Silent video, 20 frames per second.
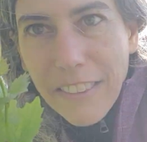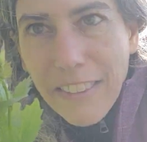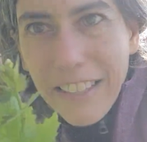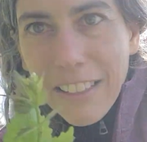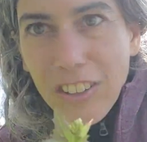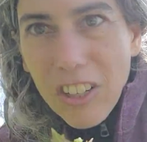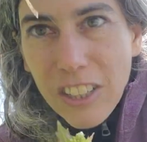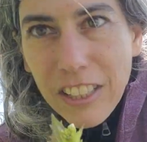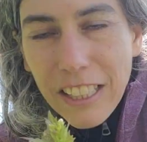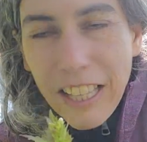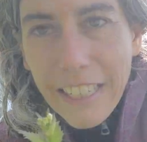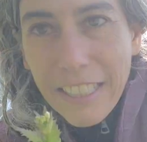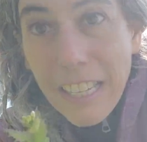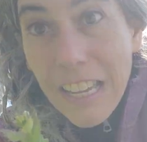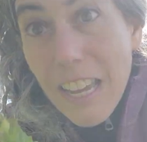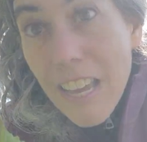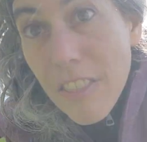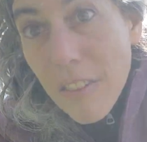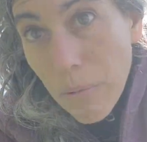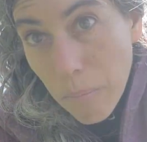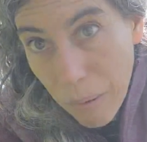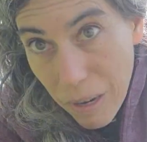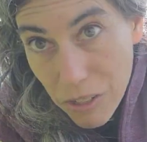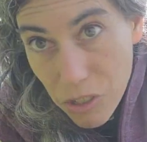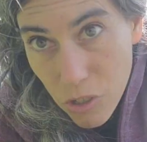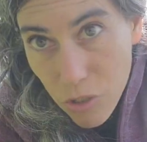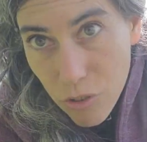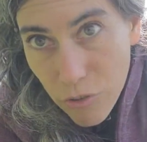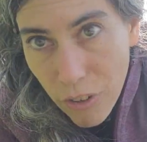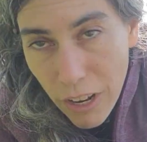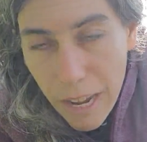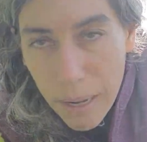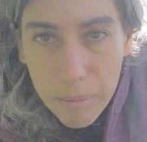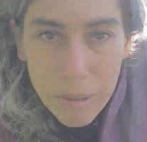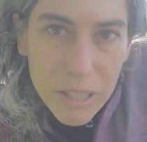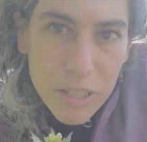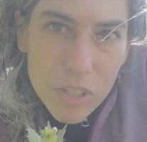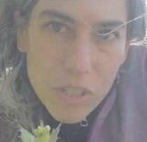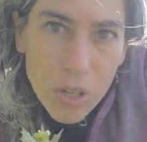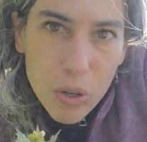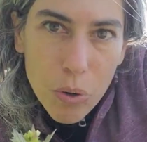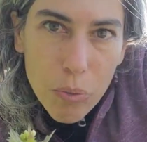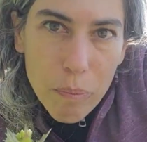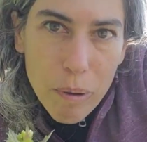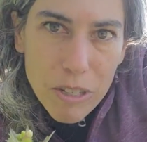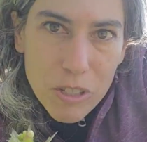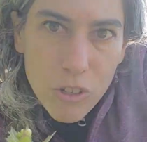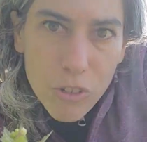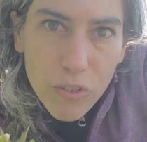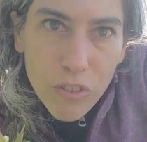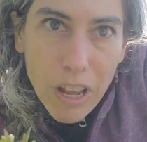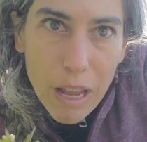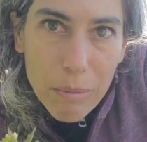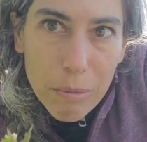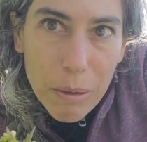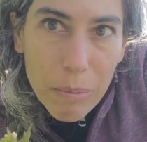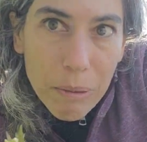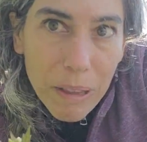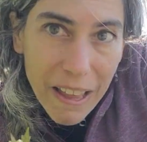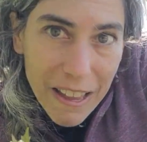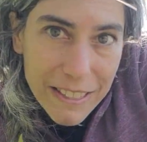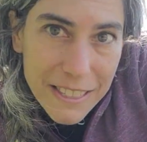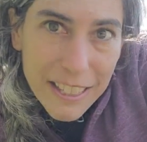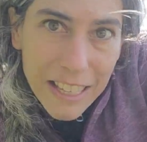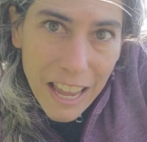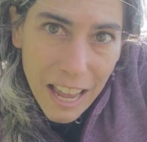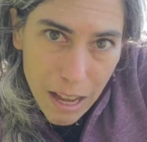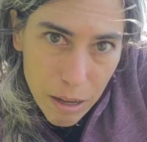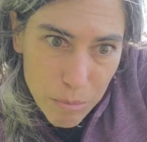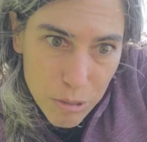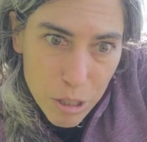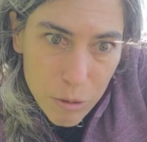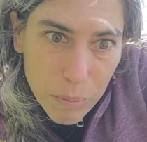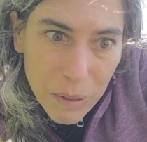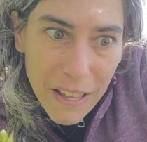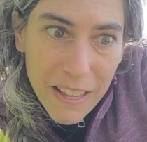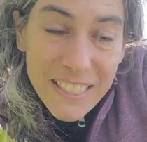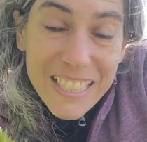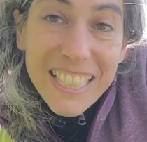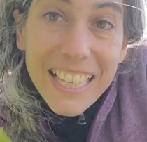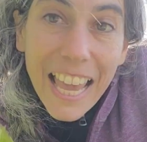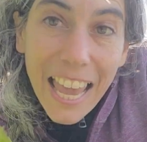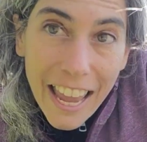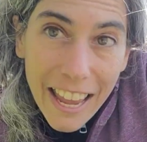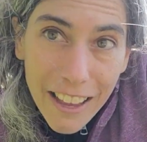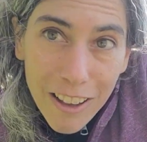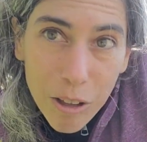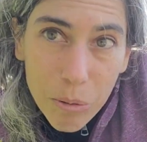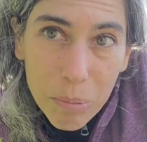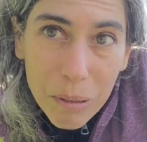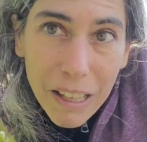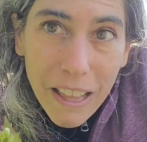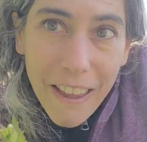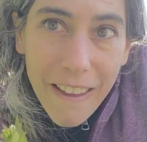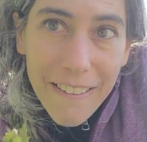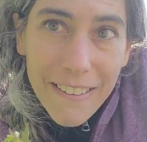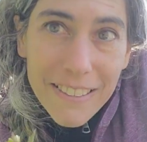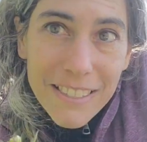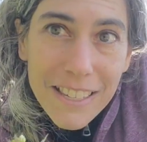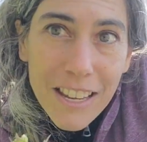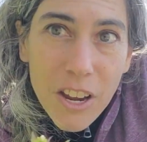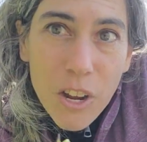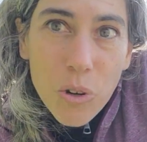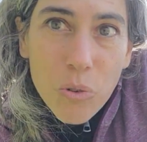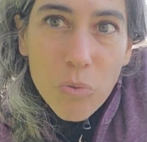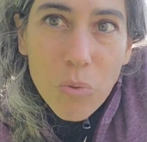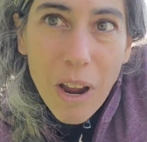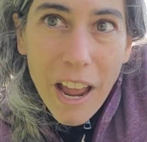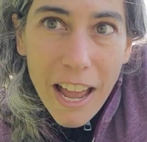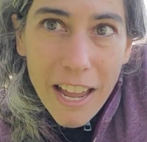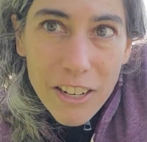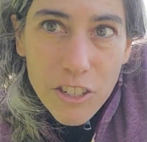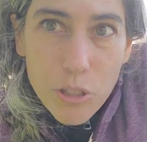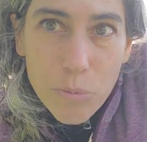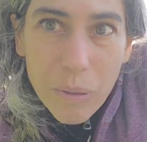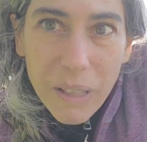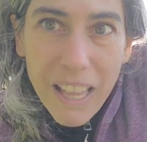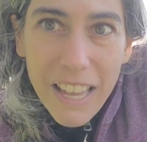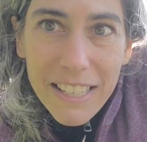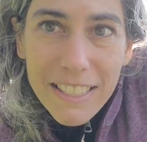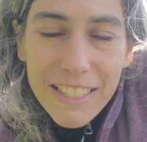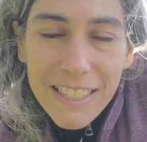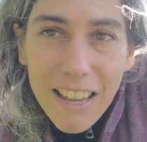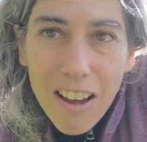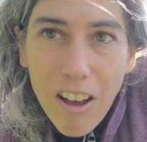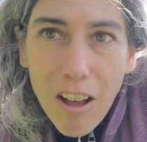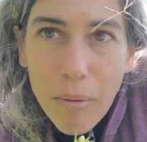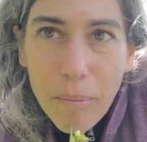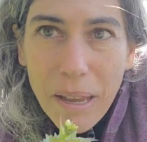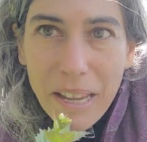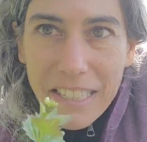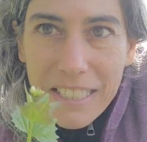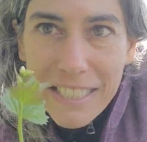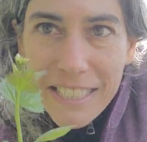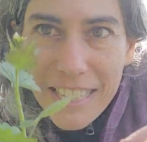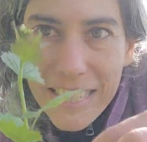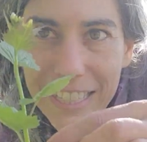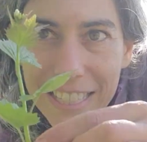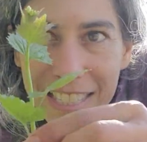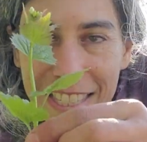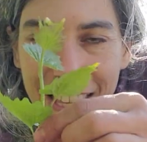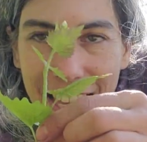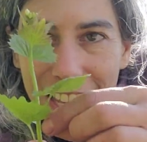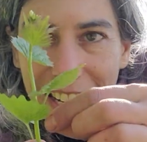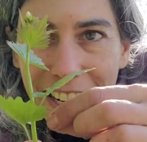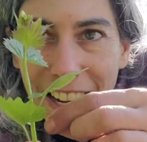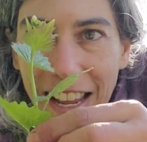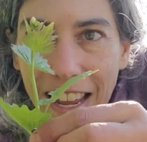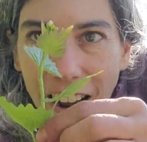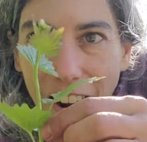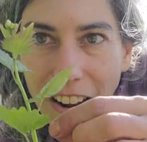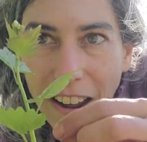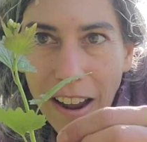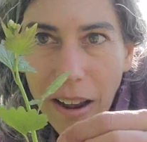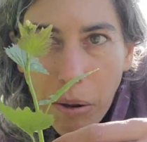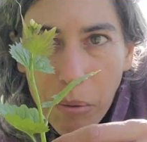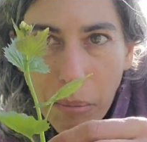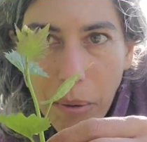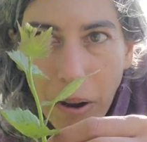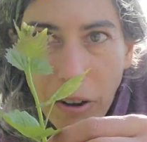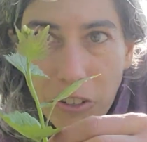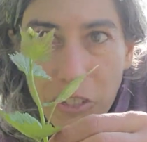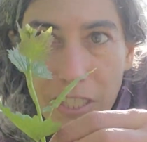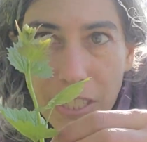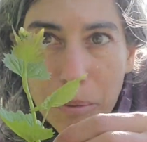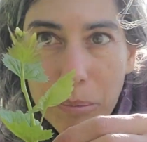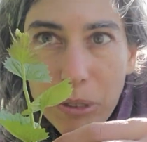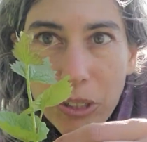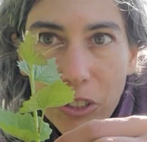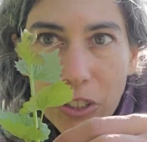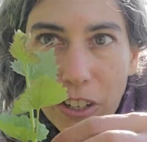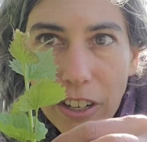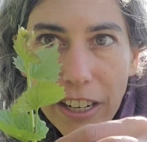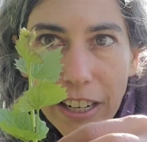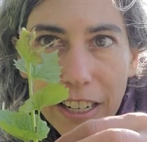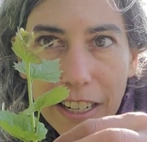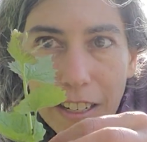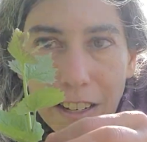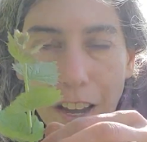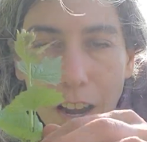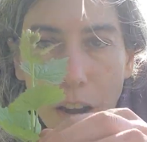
They look like they're mustard family, so mustard family plants, cabbage plants, kale plants, radish plants, they all make seeds that are similar in